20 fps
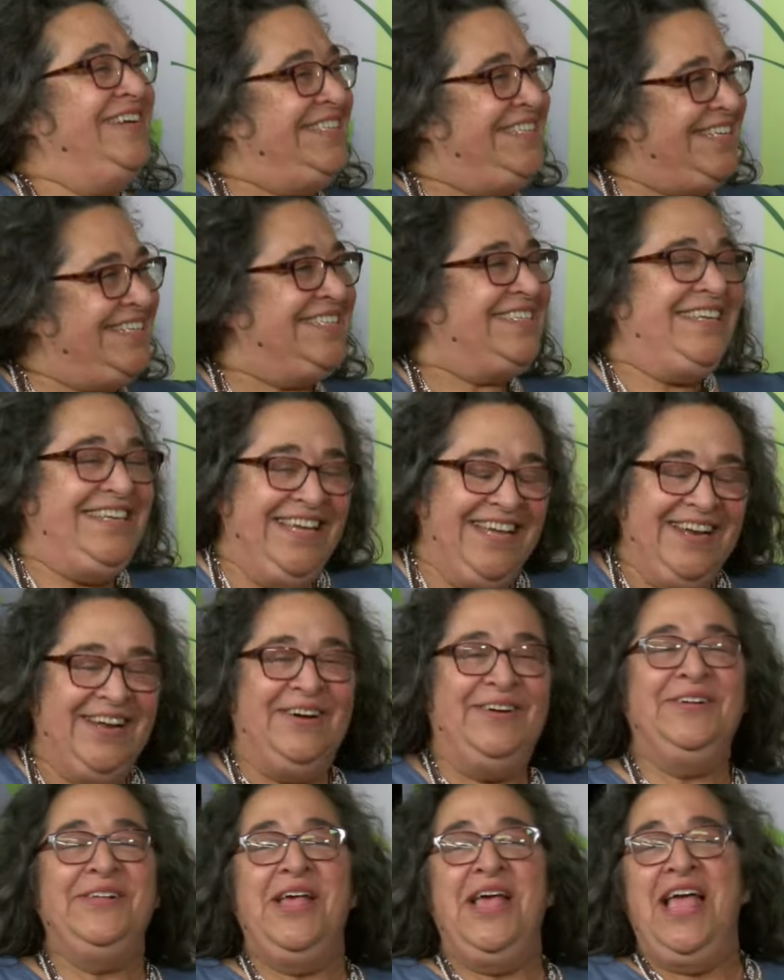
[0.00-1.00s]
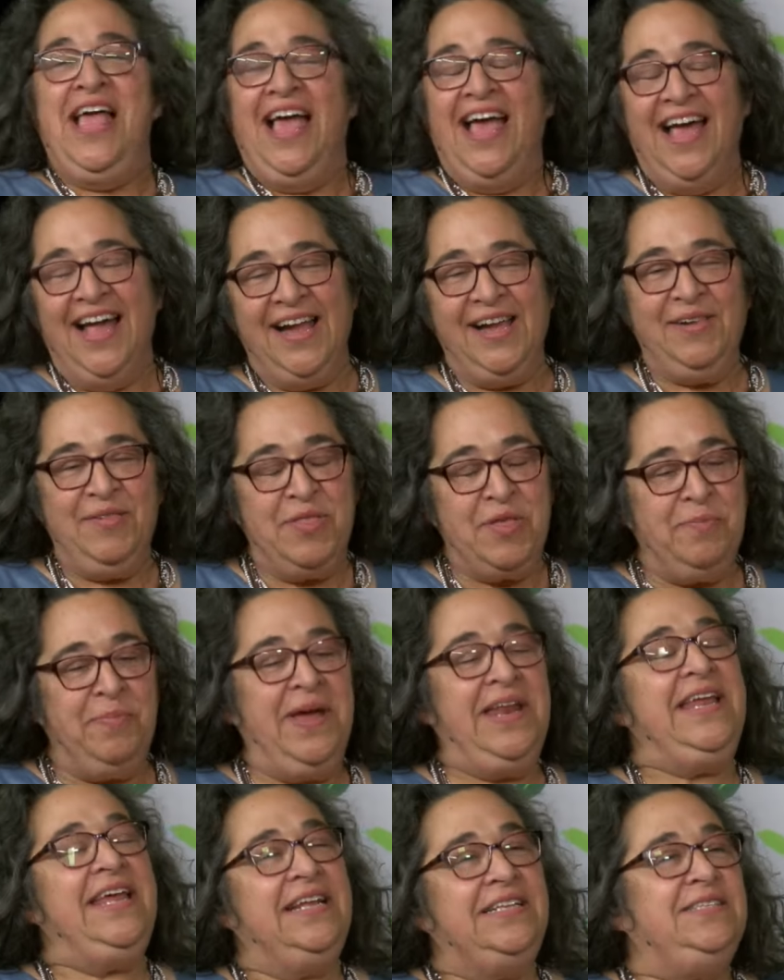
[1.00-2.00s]
which wow. is okay, know, sure. Um,
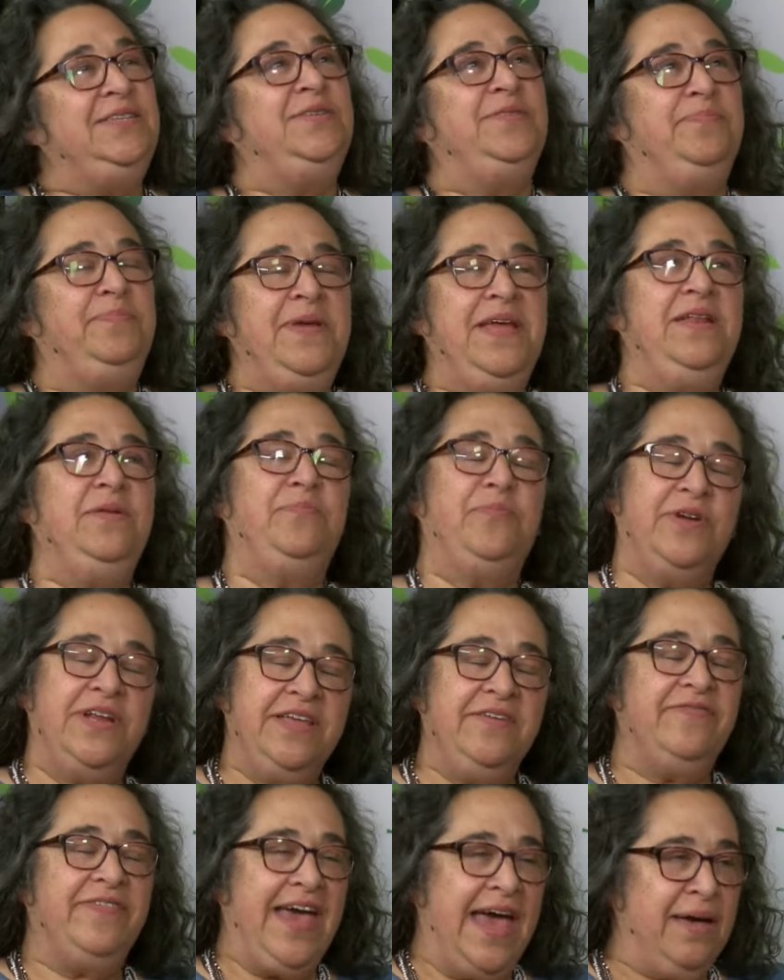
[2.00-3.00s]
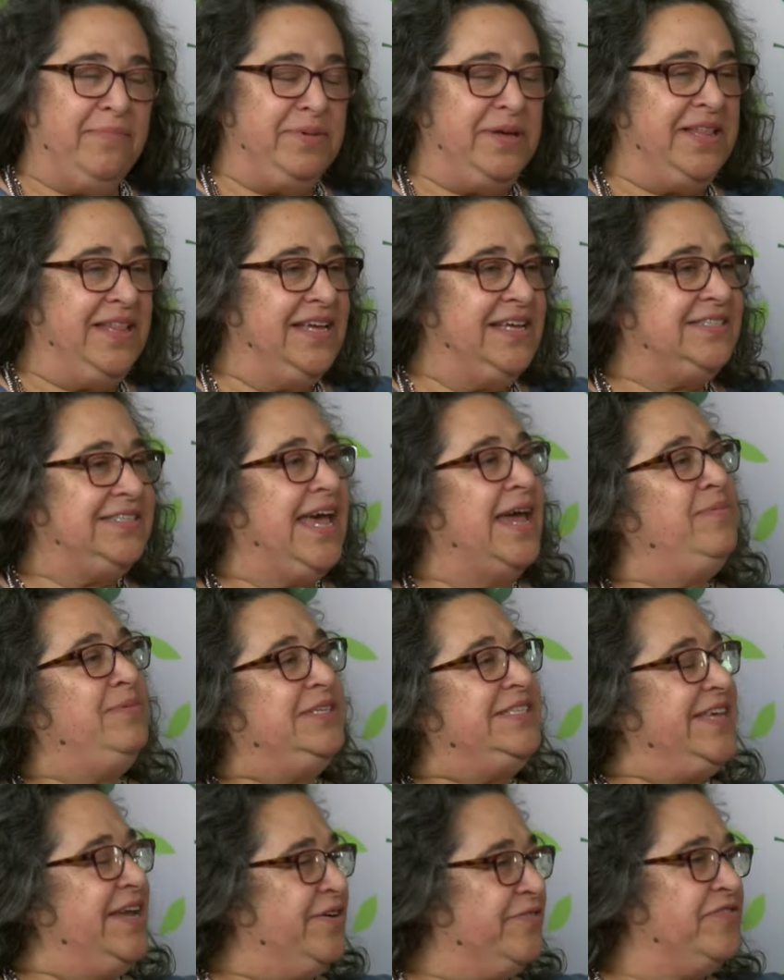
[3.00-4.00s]
but it's been pretty fabulous. I
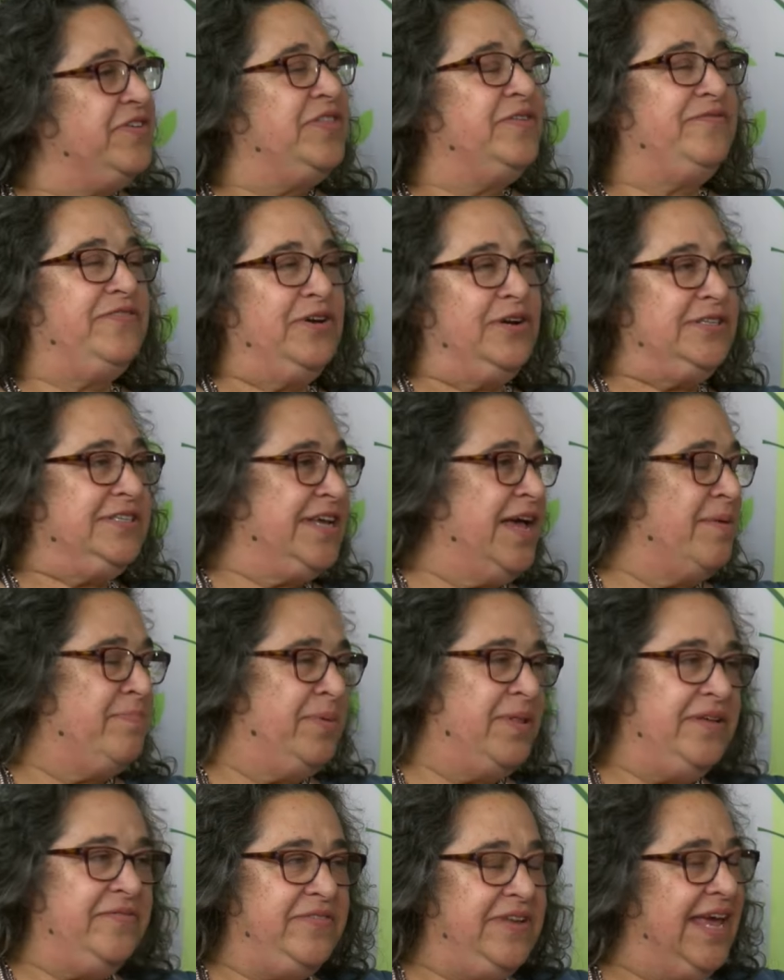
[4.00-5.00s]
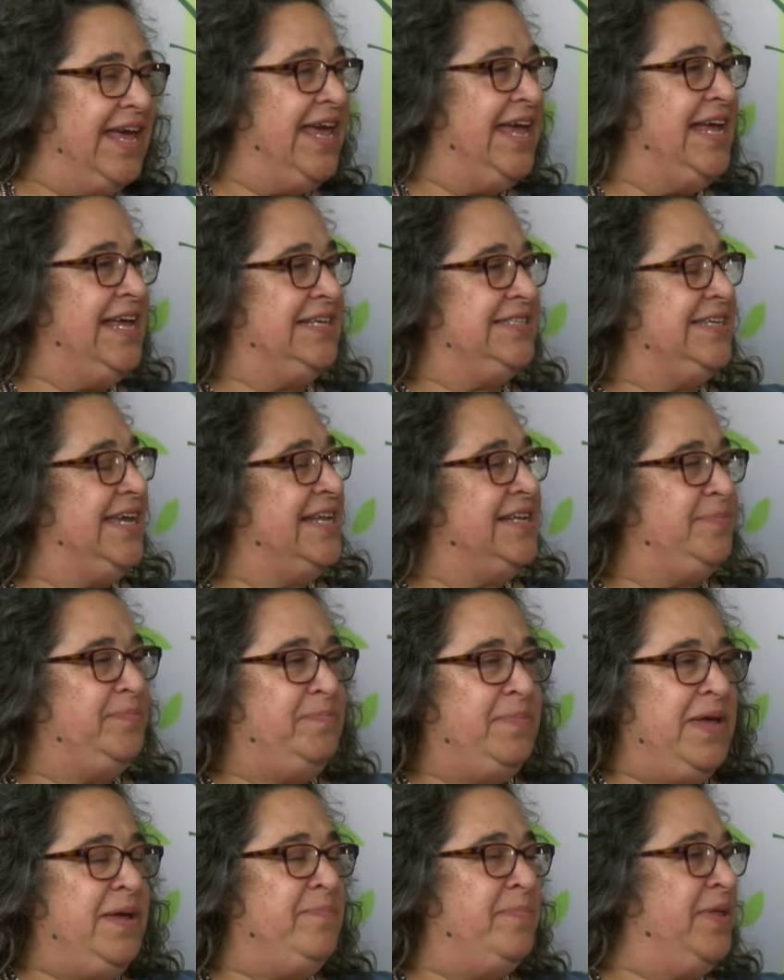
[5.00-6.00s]
was there for the first couple of days,
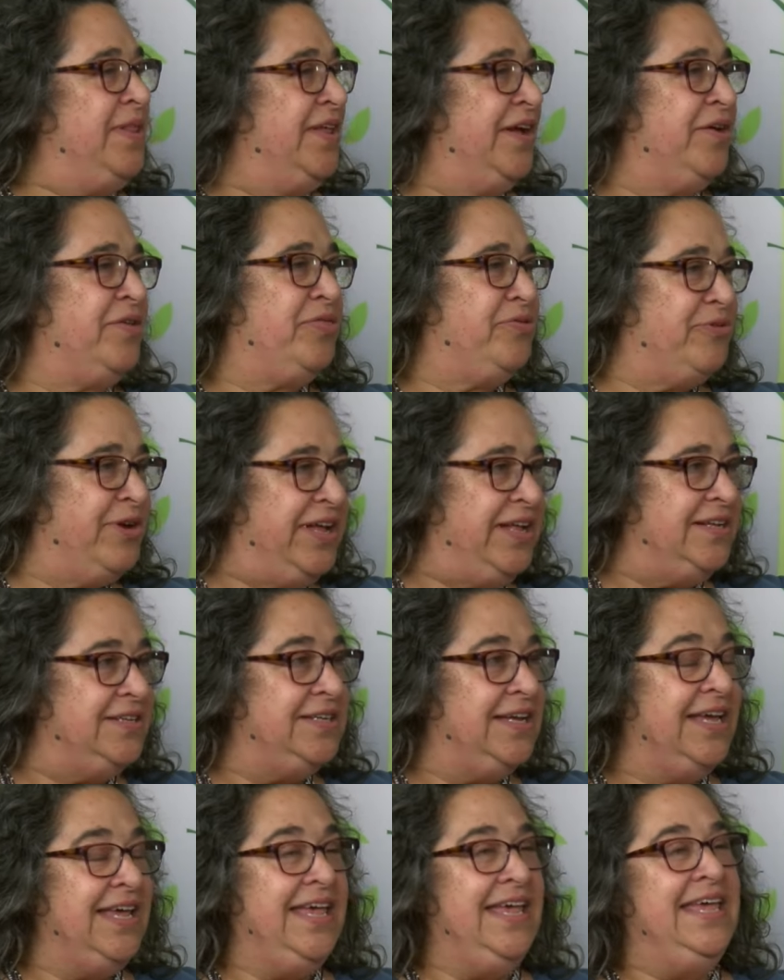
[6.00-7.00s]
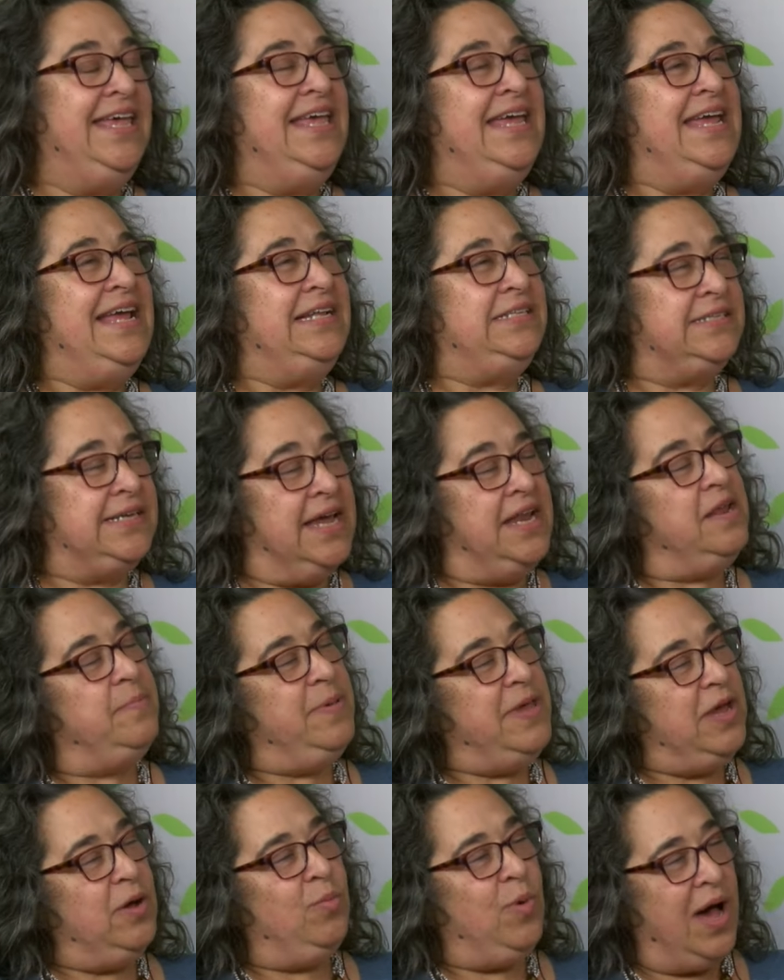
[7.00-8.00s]
and people are thrilled it's going to
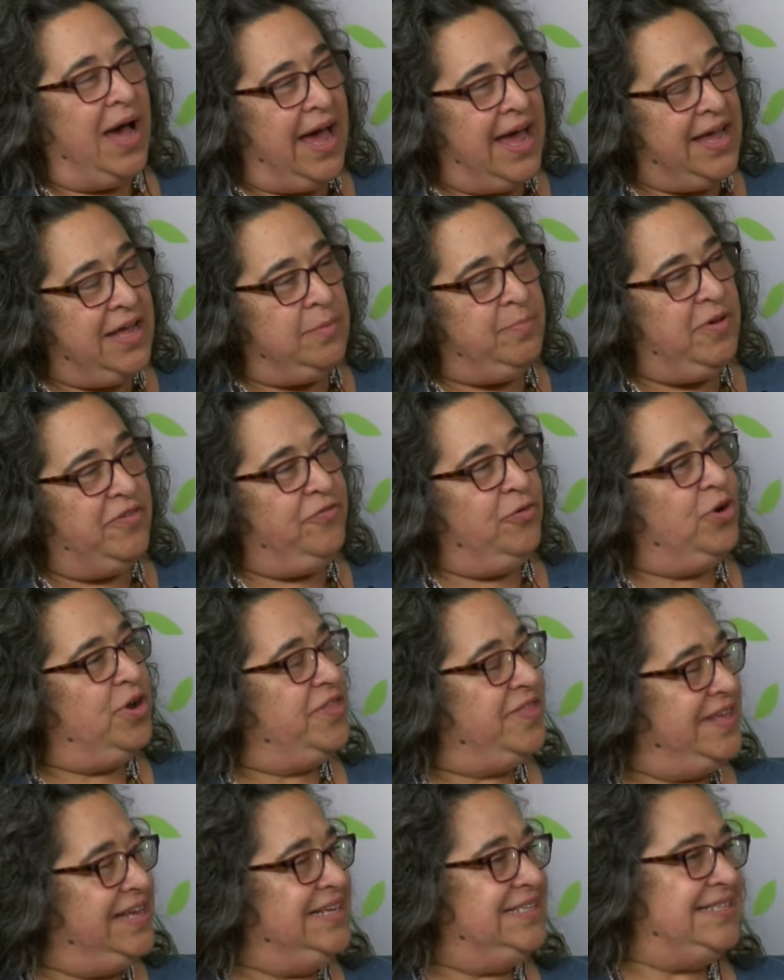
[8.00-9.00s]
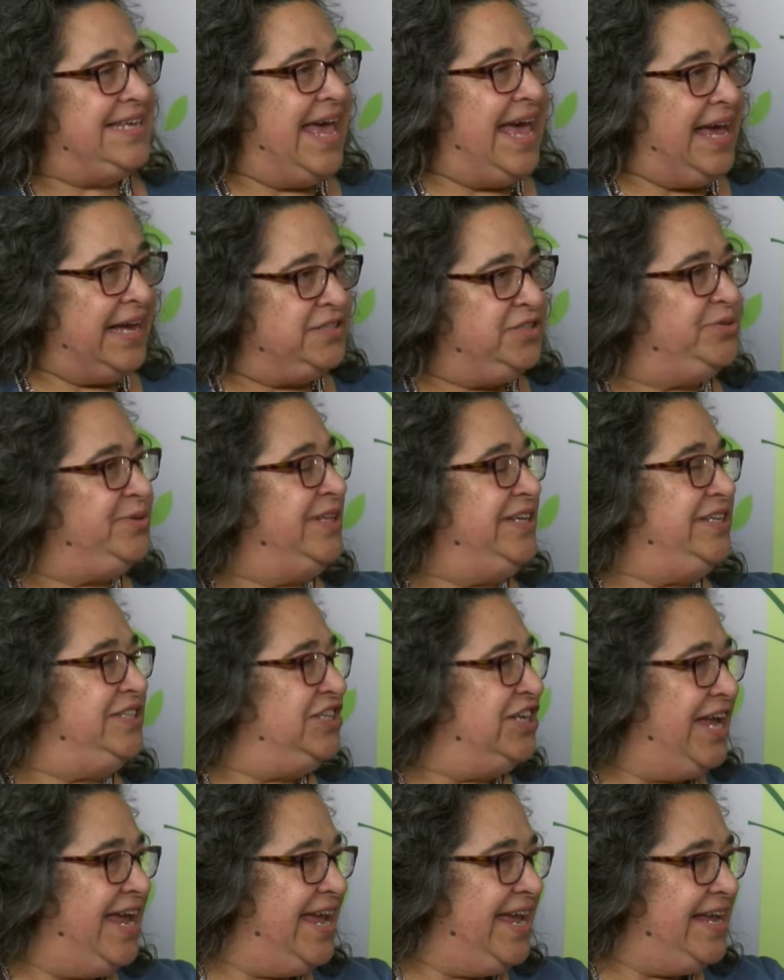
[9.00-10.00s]
be a while before things actually
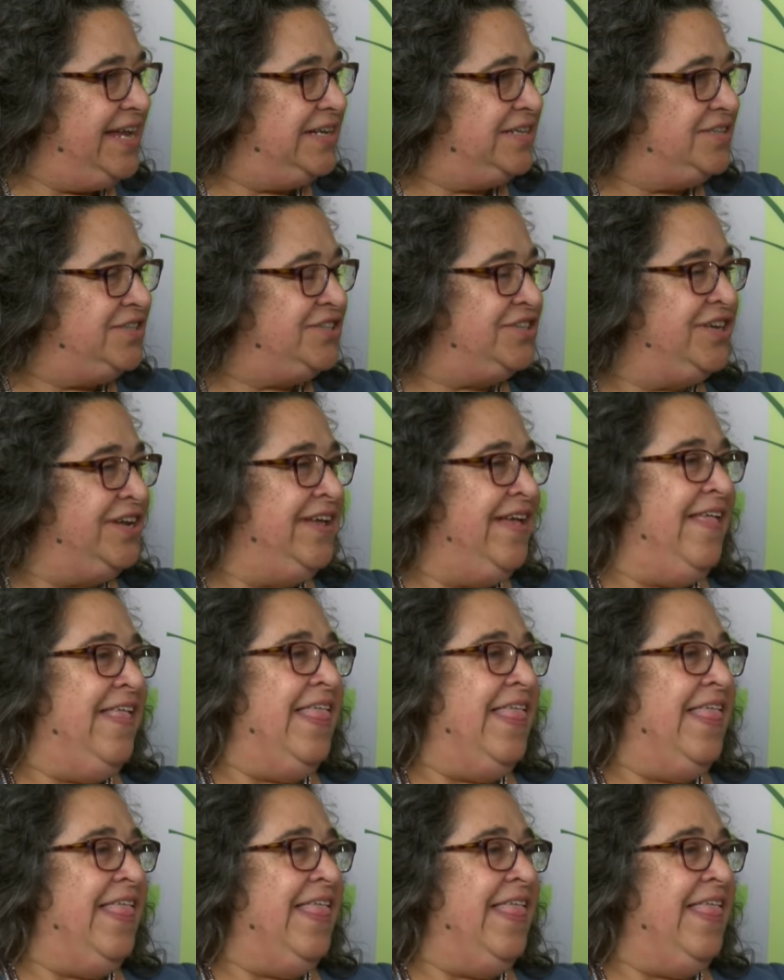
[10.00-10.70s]
change.